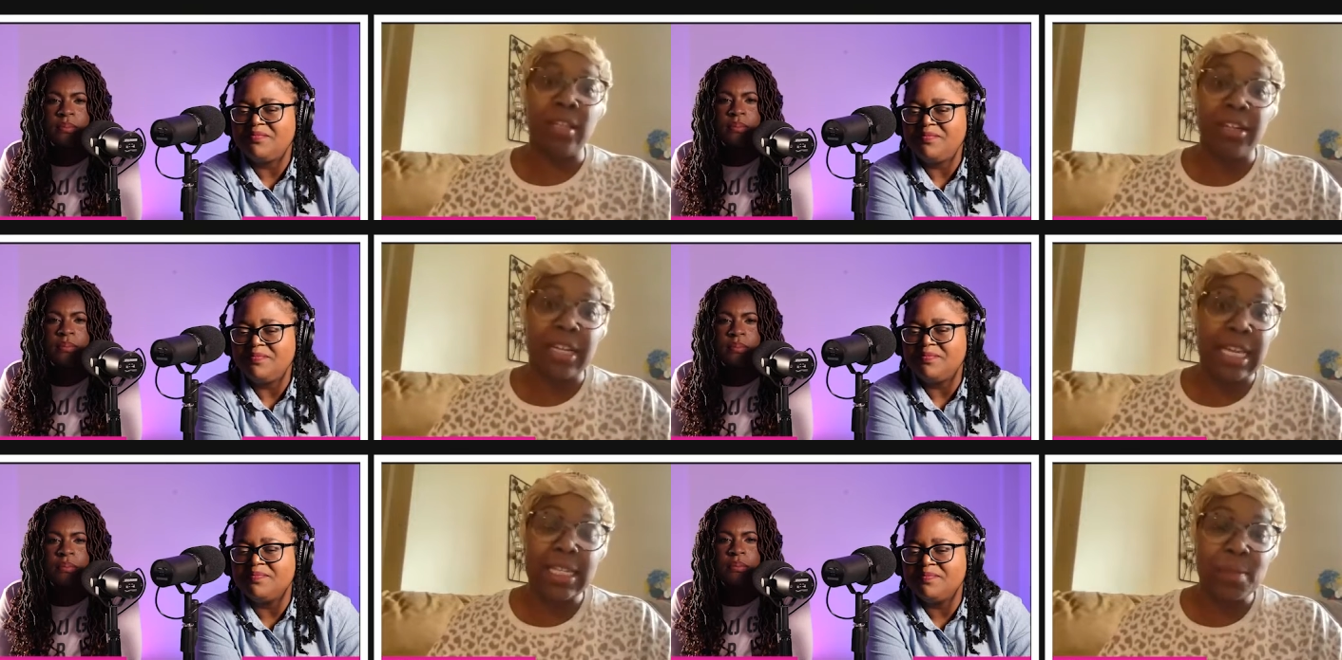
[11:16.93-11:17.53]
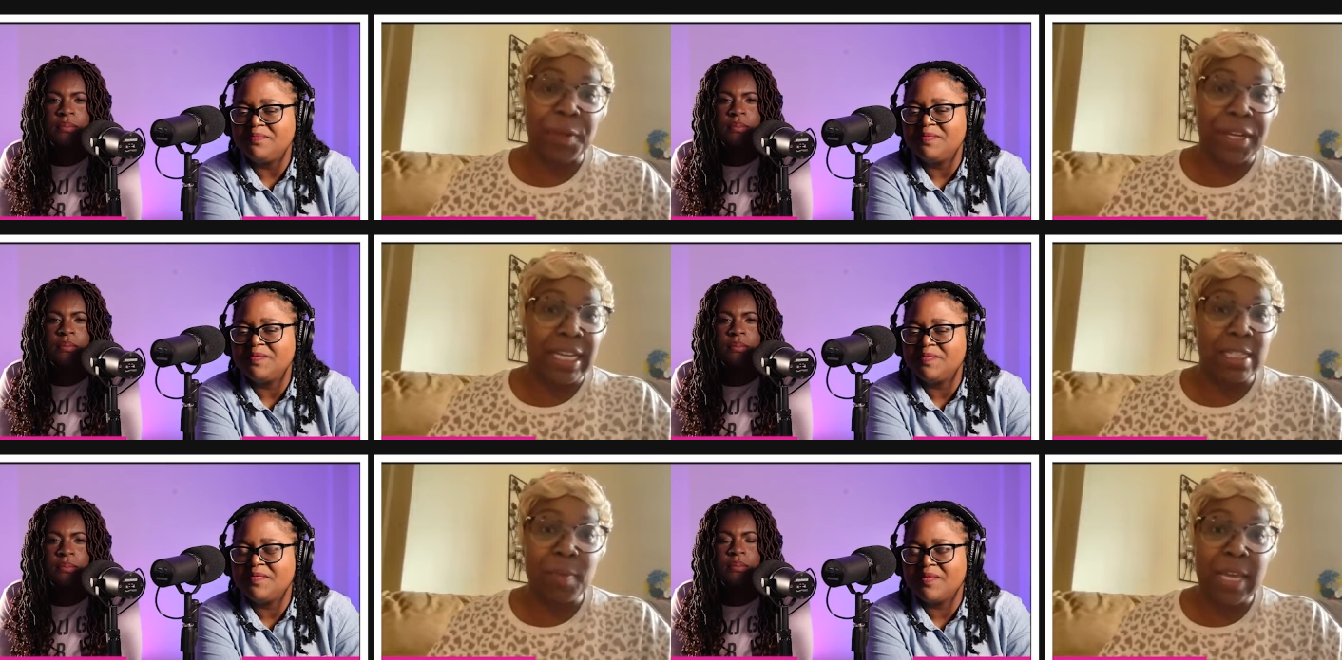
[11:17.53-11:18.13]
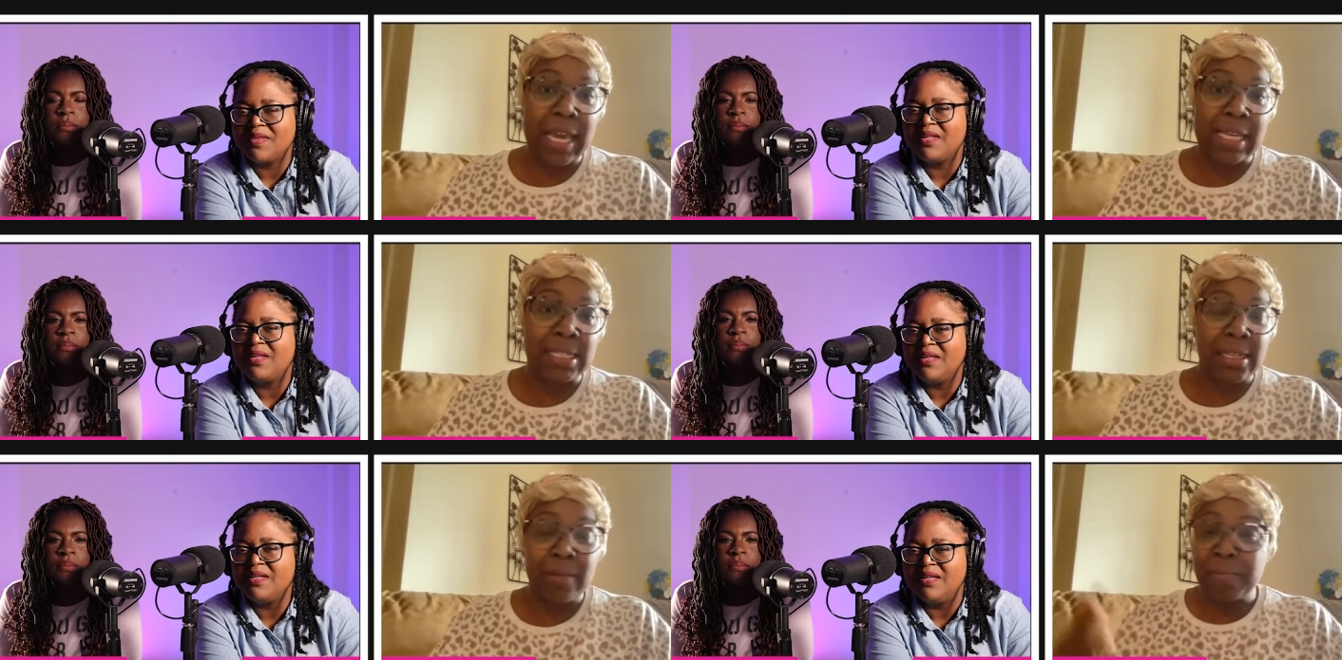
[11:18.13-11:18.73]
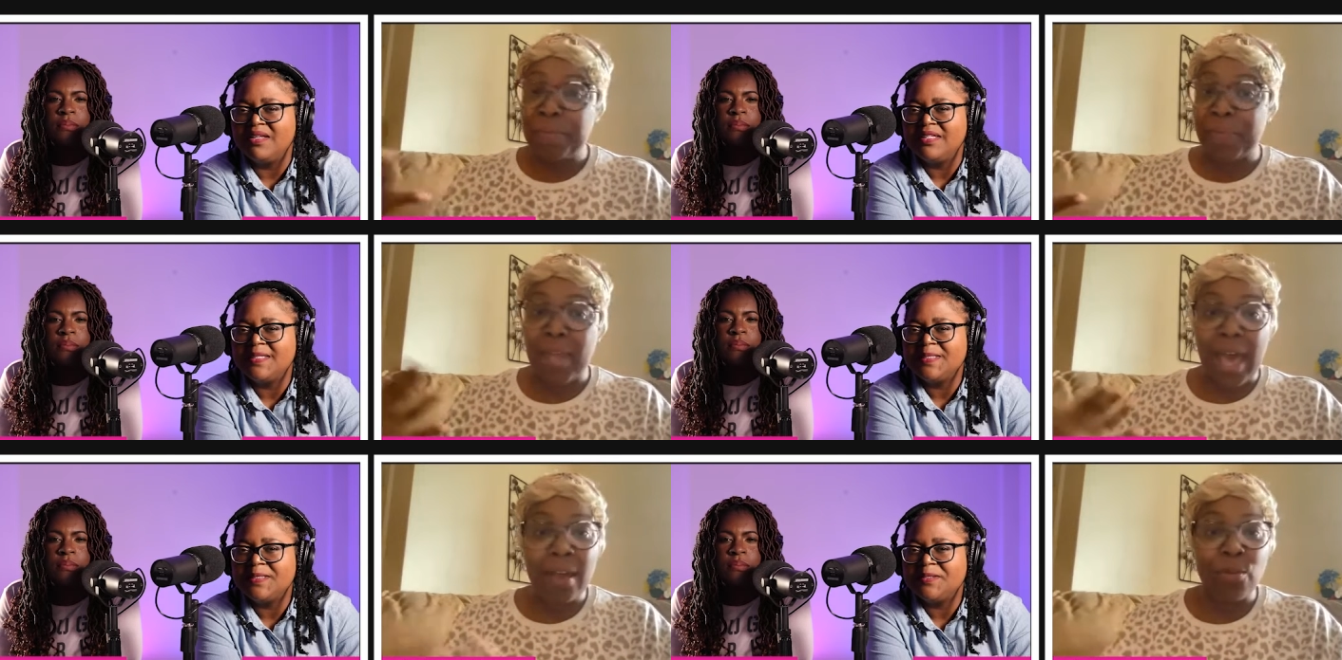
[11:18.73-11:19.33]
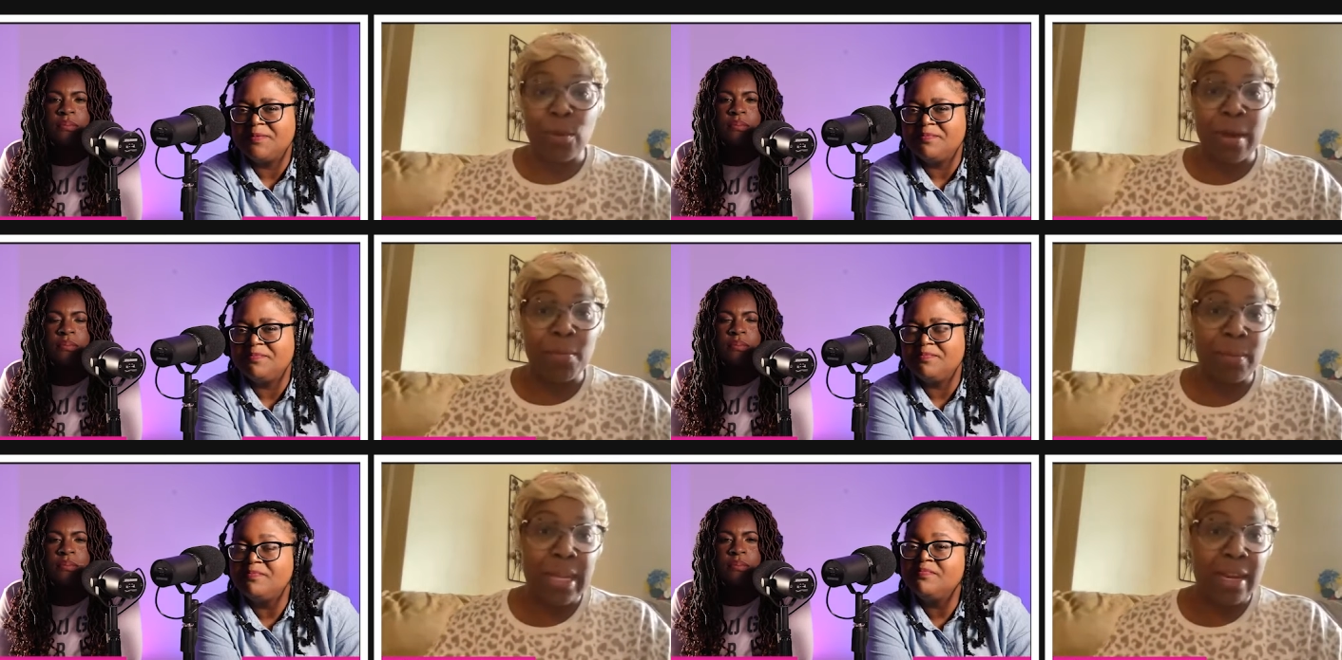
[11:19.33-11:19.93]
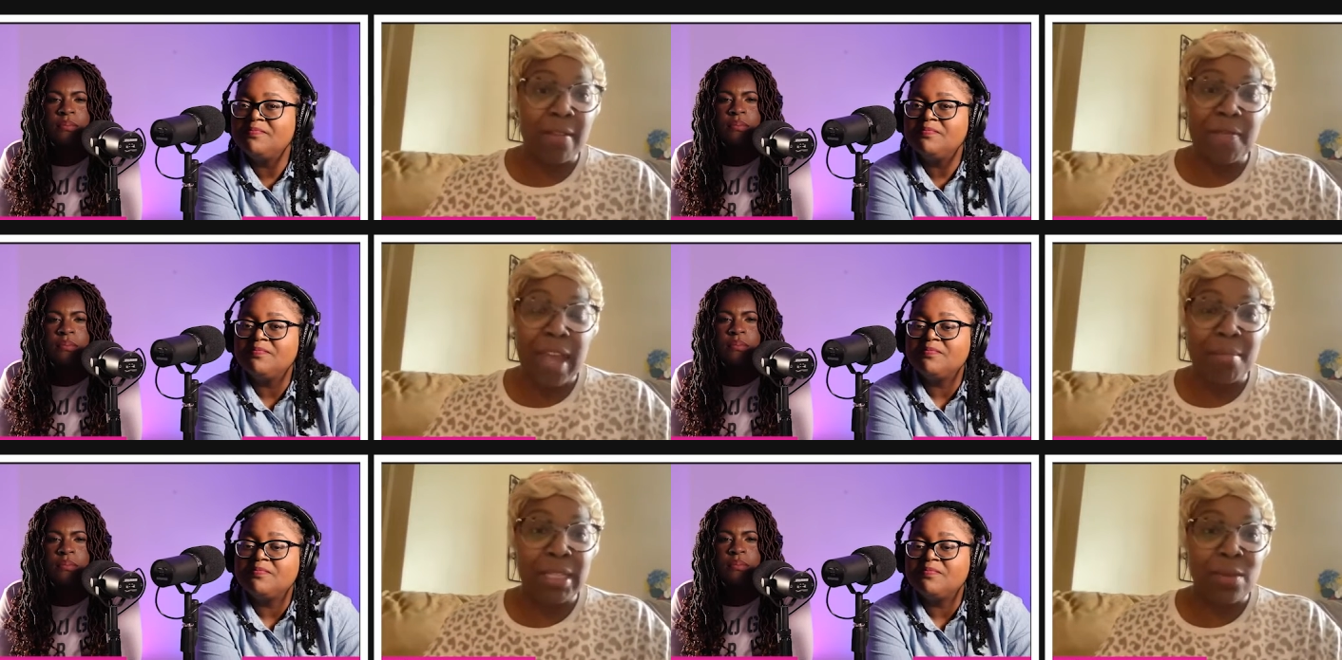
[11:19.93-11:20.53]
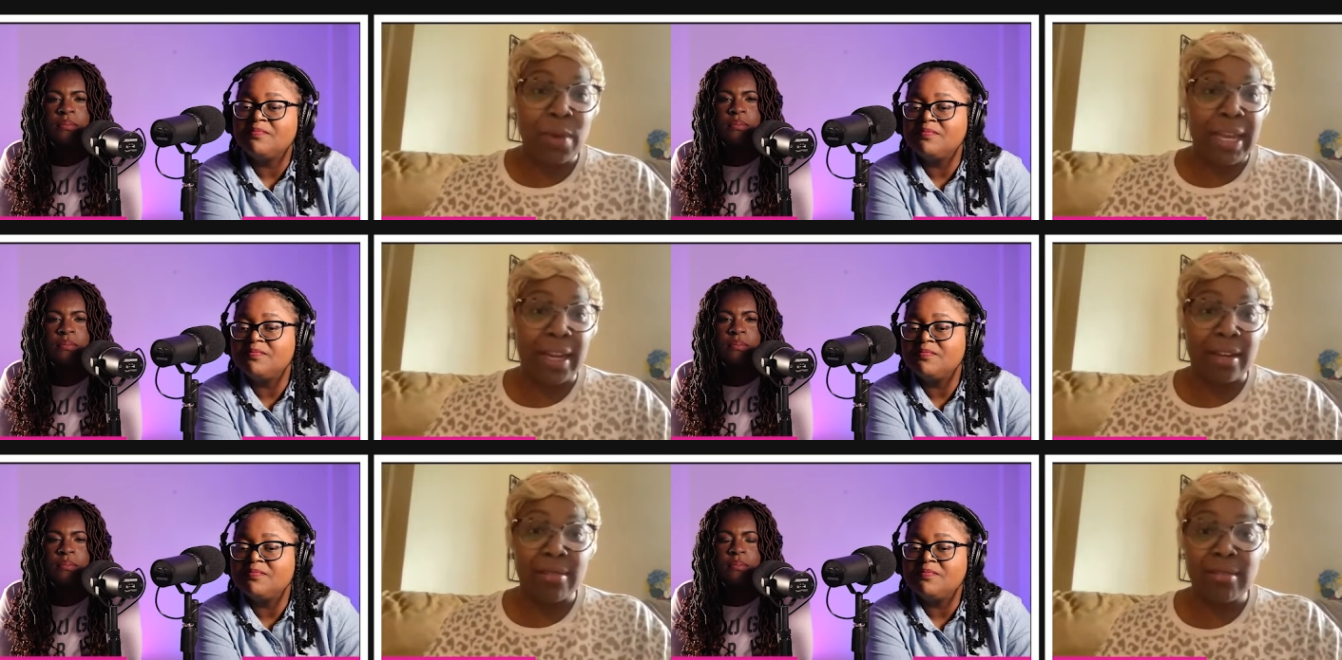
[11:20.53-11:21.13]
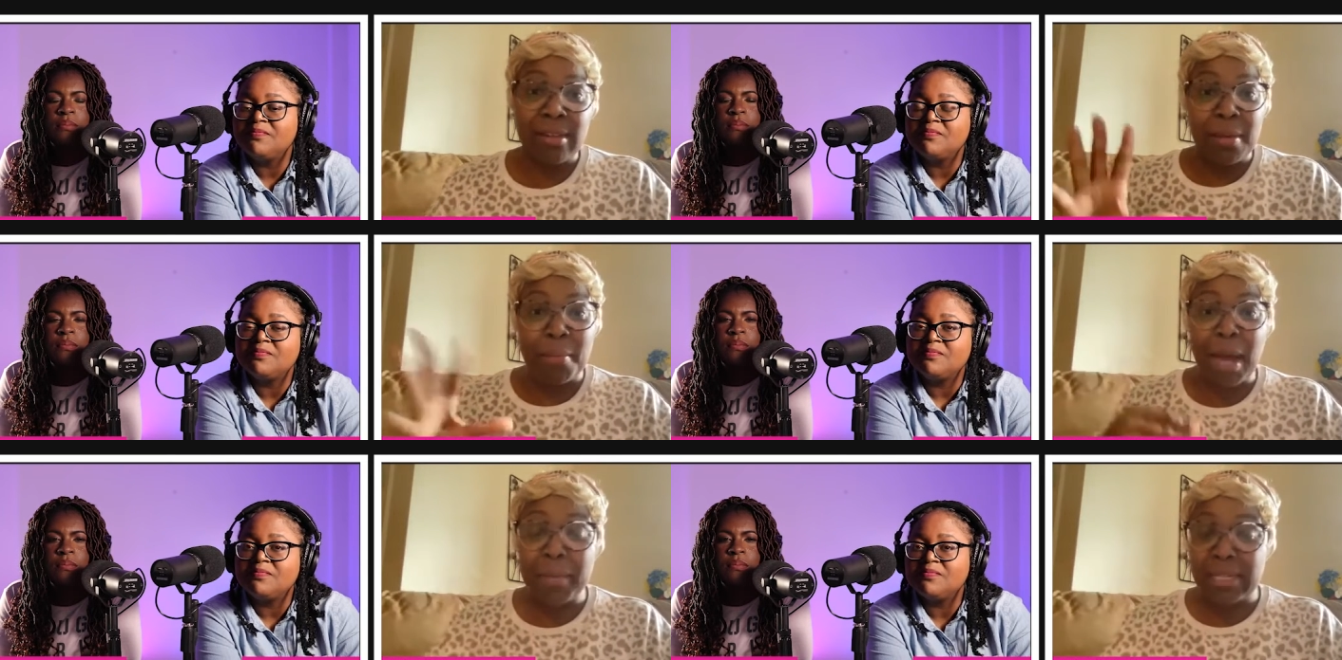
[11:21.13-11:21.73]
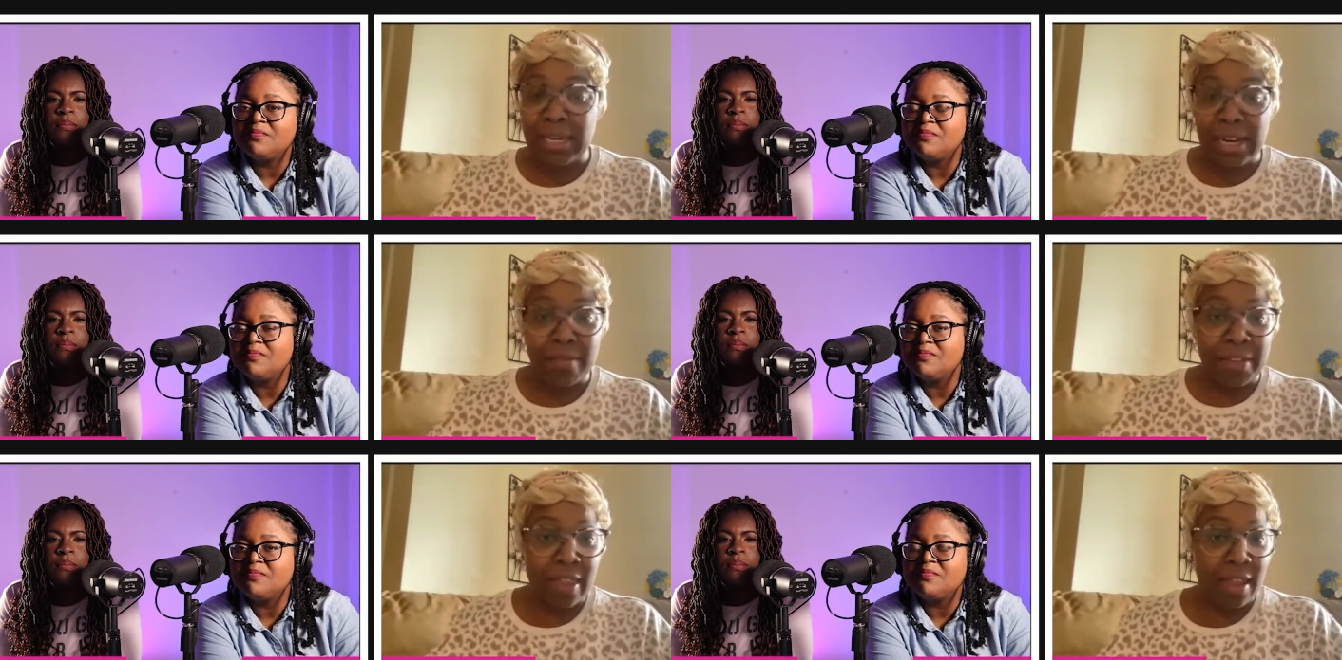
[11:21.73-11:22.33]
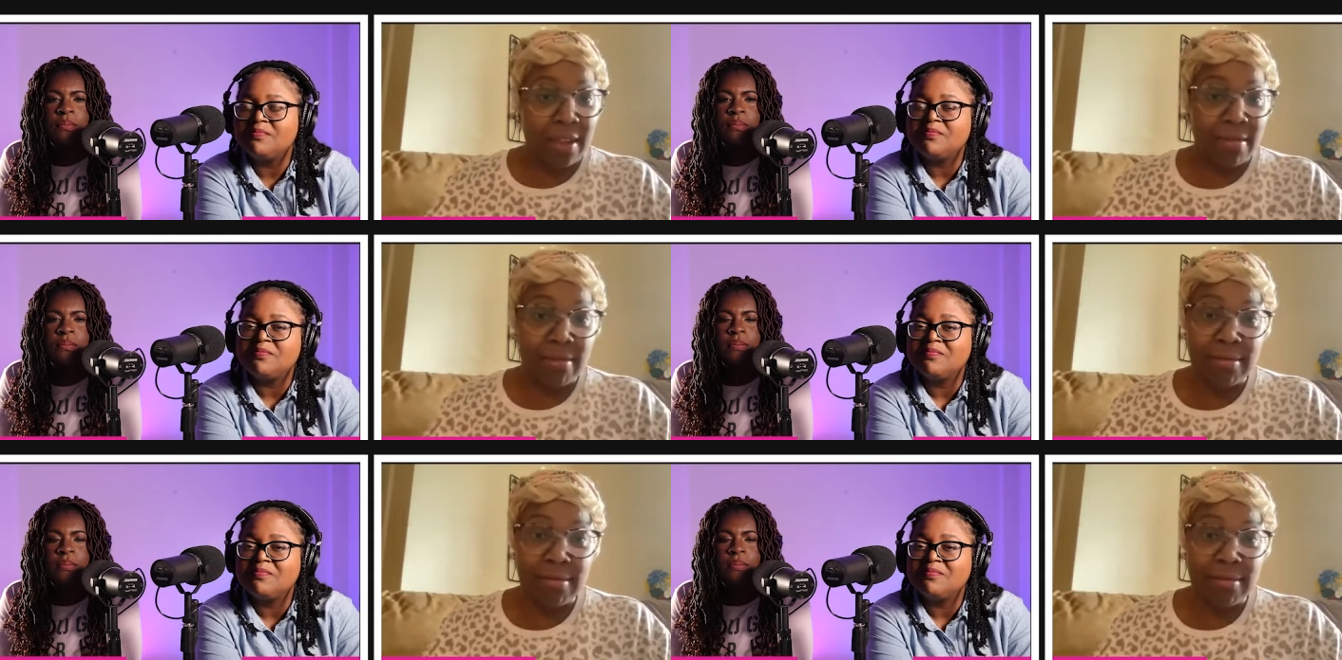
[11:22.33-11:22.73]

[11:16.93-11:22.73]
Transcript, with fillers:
Speaker 1: the learning experience because I grew up in a family where mama did everything,